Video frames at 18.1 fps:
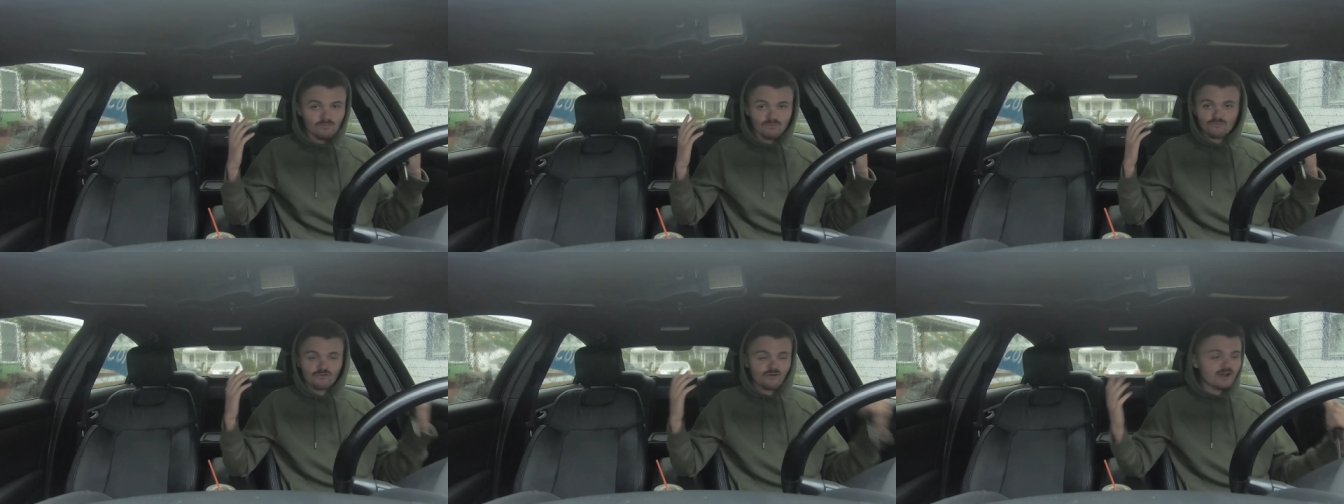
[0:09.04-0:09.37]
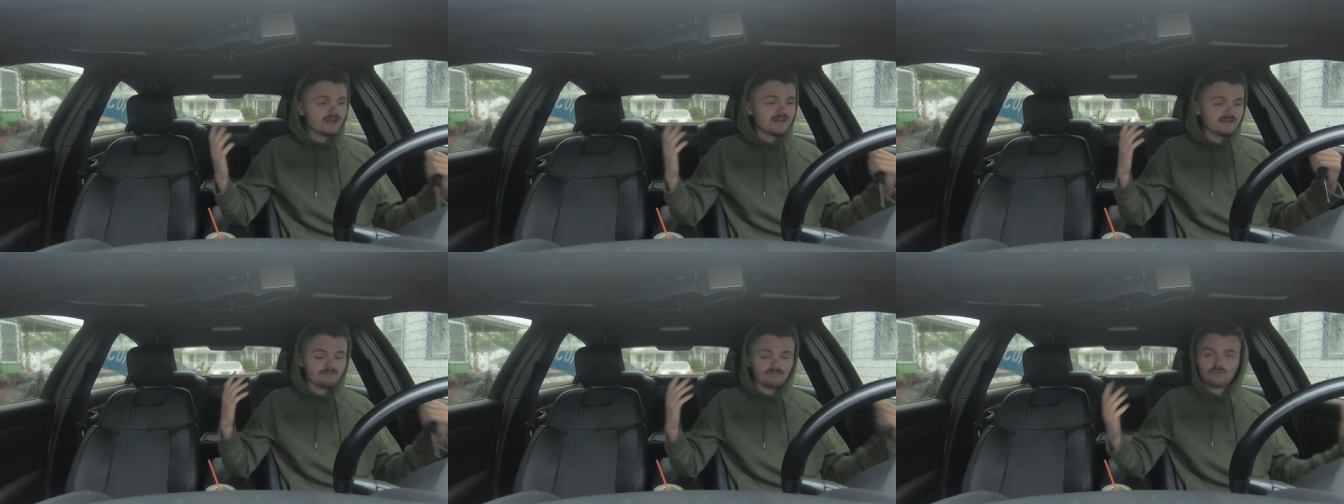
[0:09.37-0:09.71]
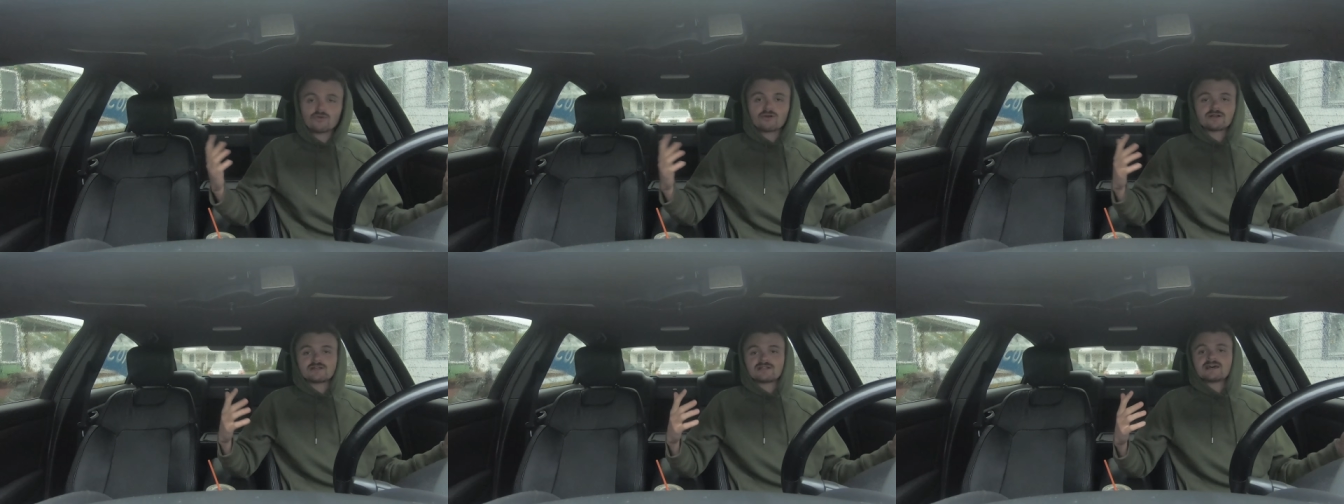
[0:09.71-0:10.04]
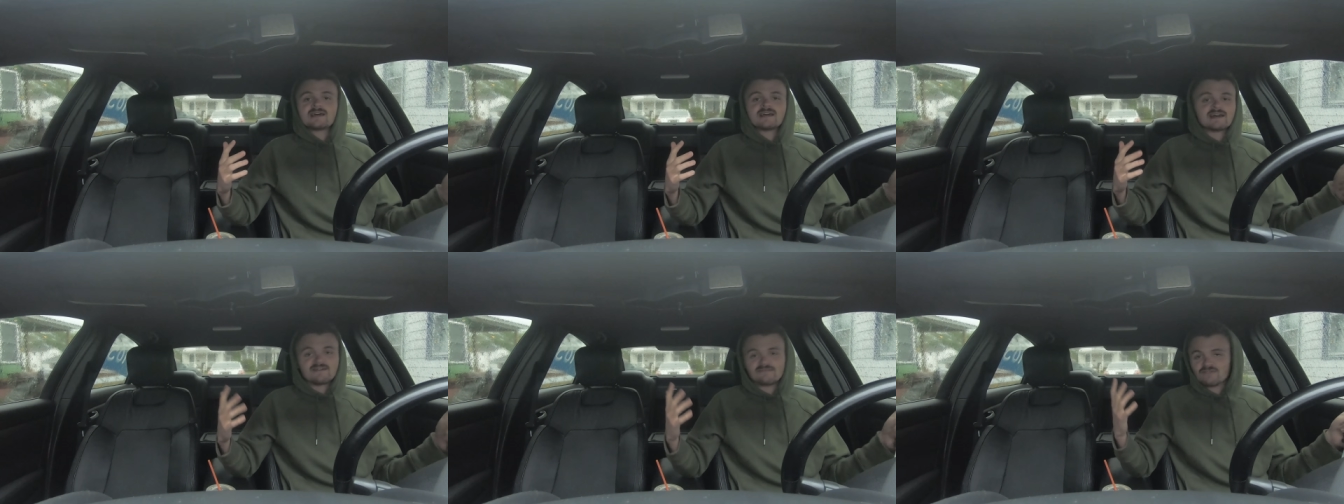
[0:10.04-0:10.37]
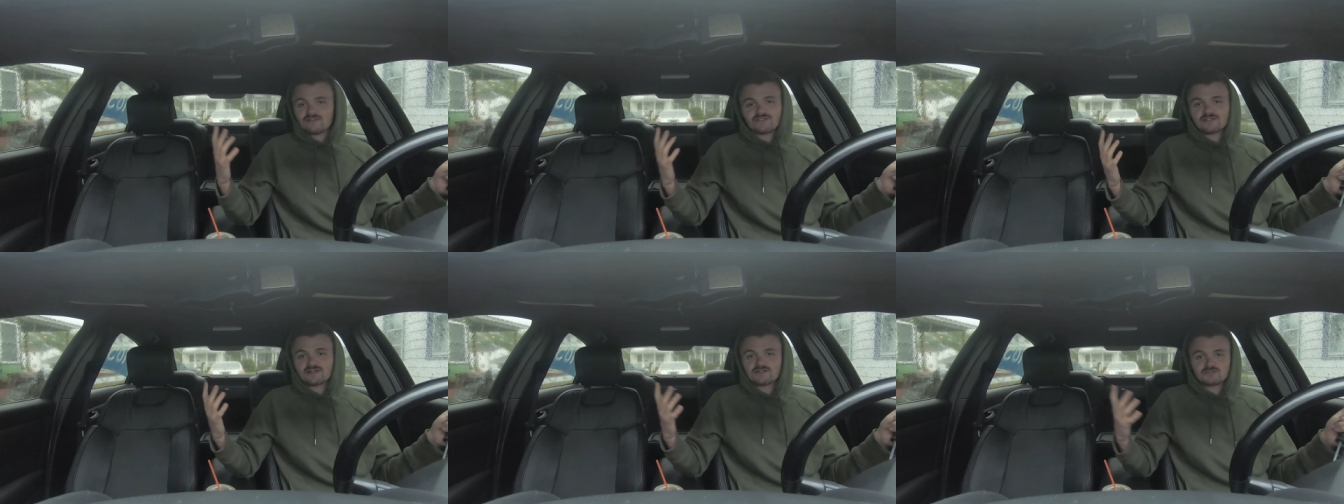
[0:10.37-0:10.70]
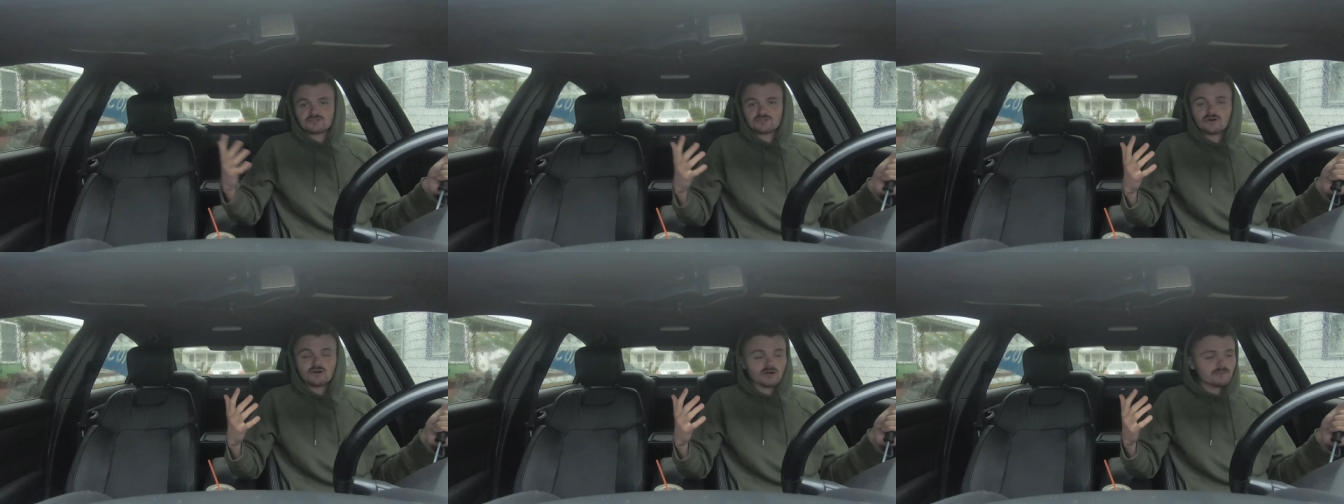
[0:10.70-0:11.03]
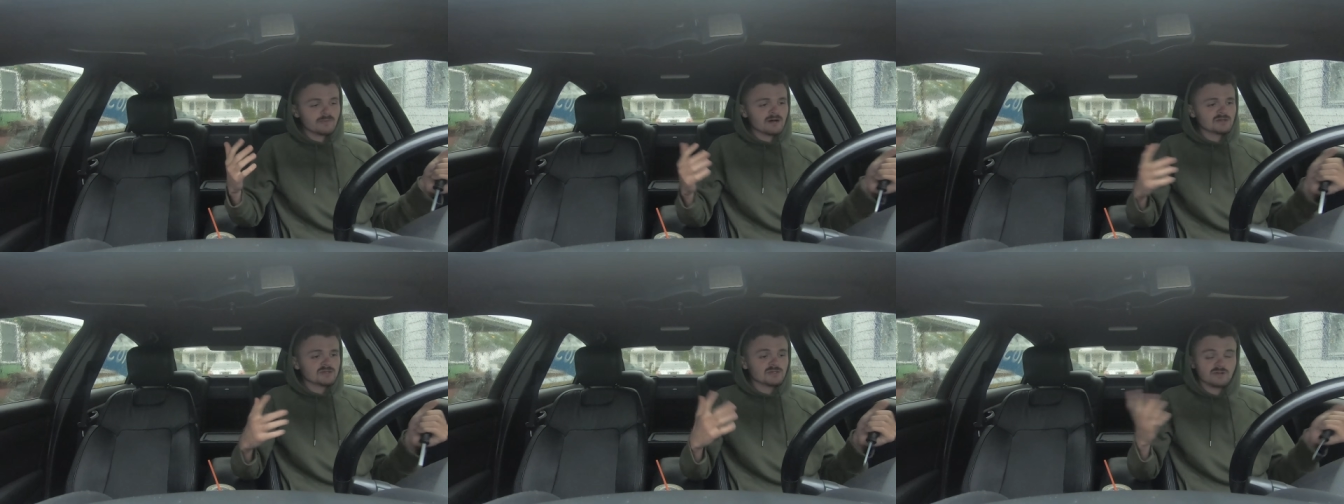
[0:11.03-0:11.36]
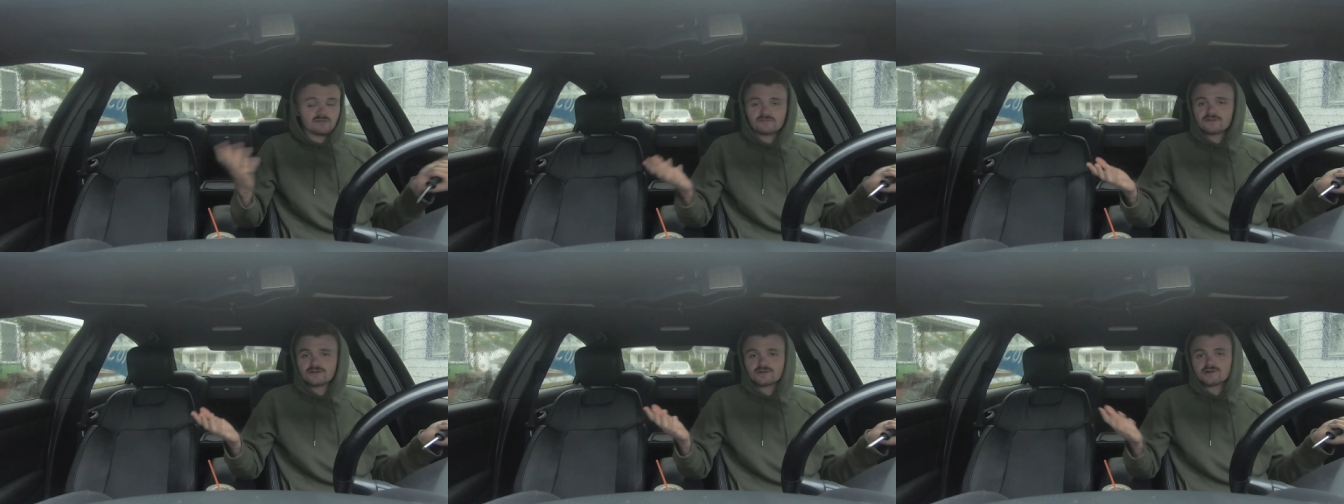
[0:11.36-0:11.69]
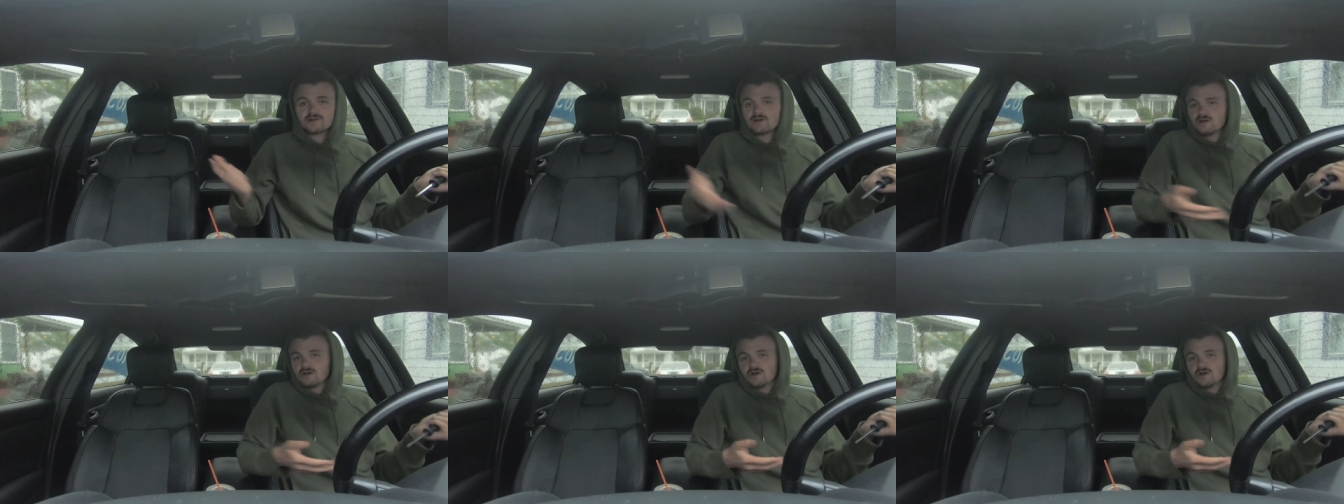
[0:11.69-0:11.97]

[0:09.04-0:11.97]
rainy, boring day. I have nothing else to talk about, so I figured